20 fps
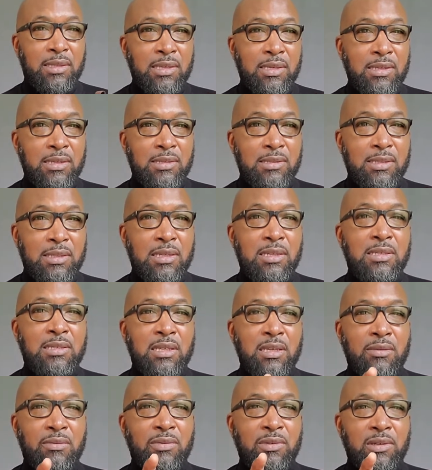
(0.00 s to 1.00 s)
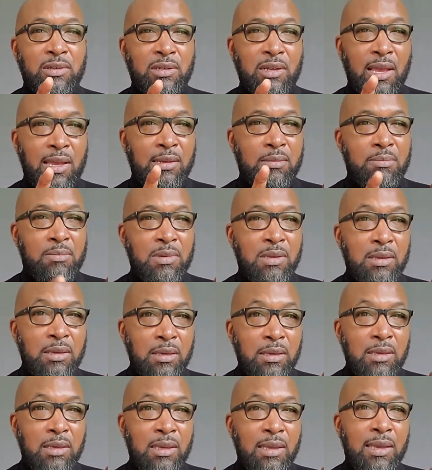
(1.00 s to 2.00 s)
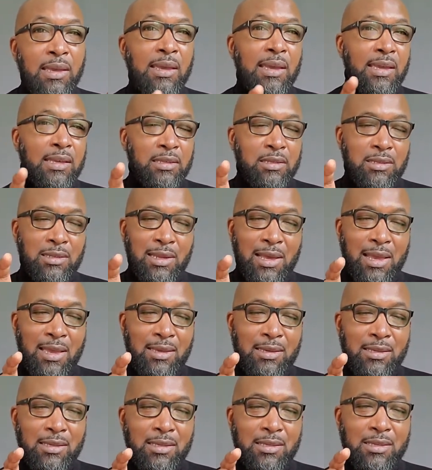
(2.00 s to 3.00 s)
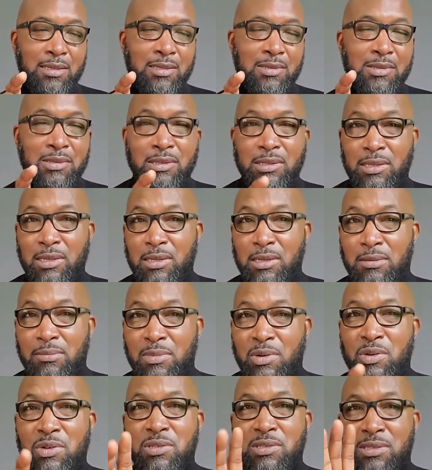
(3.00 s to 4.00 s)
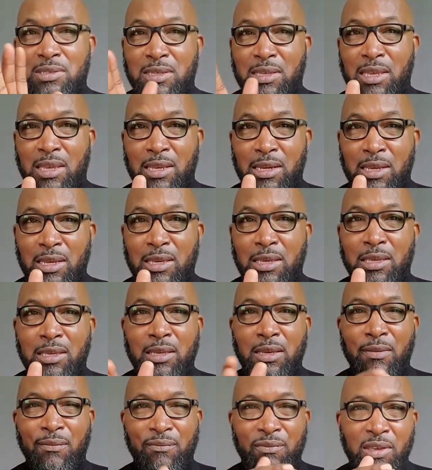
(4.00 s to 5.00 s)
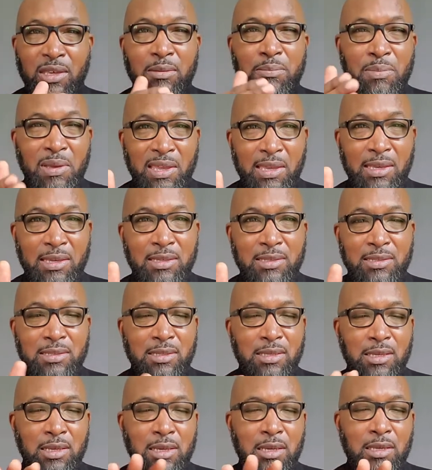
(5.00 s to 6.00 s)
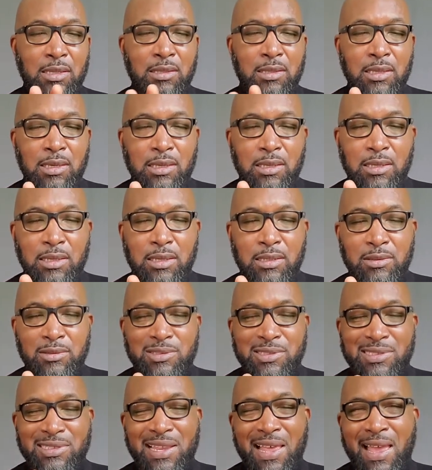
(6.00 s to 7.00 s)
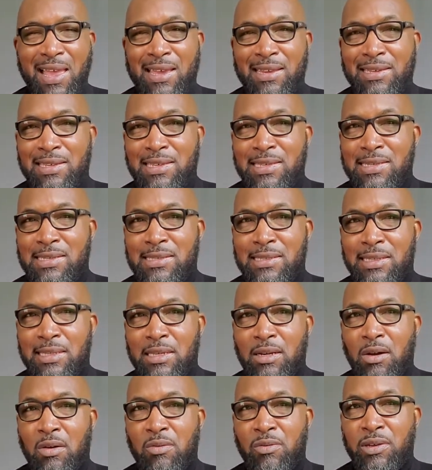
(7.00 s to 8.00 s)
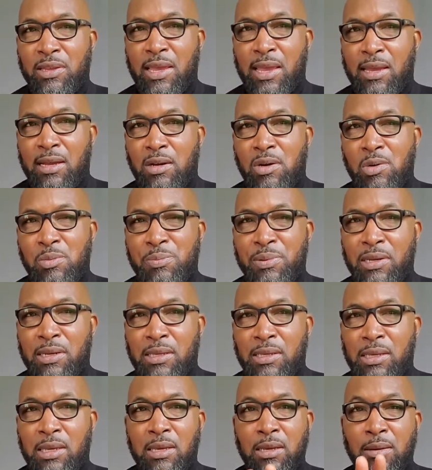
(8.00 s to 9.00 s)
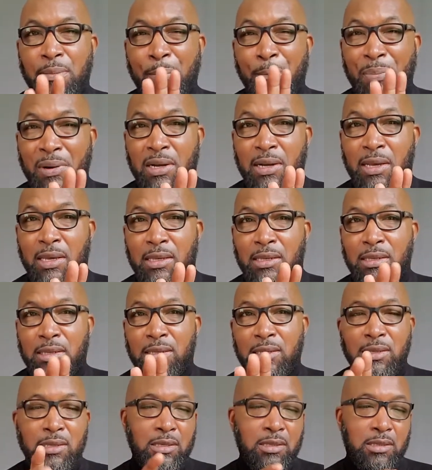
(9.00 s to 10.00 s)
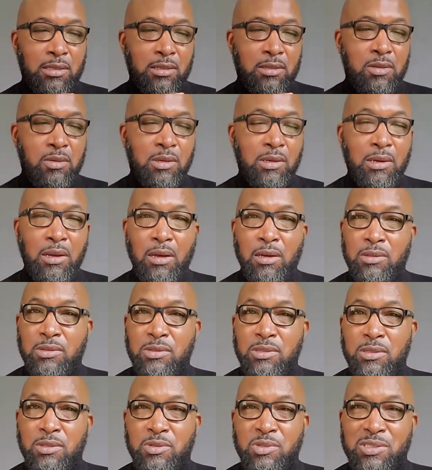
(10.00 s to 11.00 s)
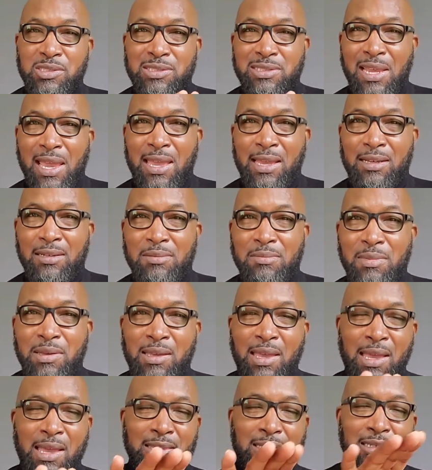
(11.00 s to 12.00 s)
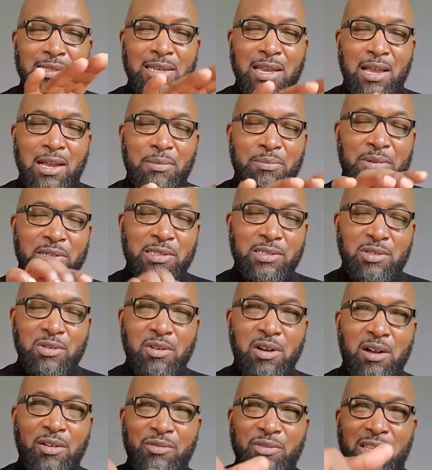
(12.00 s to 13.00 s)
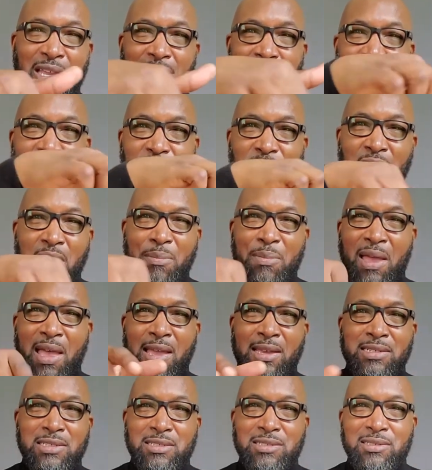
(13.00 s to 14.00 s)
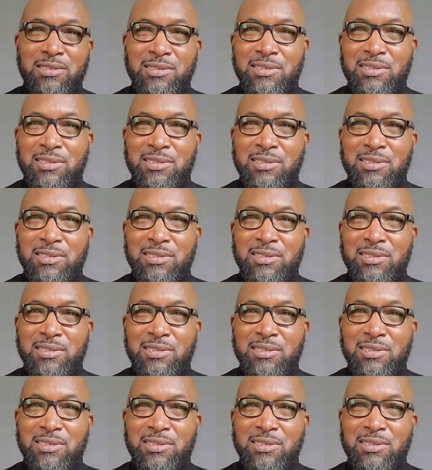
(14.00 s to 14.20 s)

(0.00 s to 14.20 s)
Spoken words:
this is if you're like me and you like slim or skinny fit pants, then it'll slide easily over that opening. But you can also stack them at the top and show off that strap action.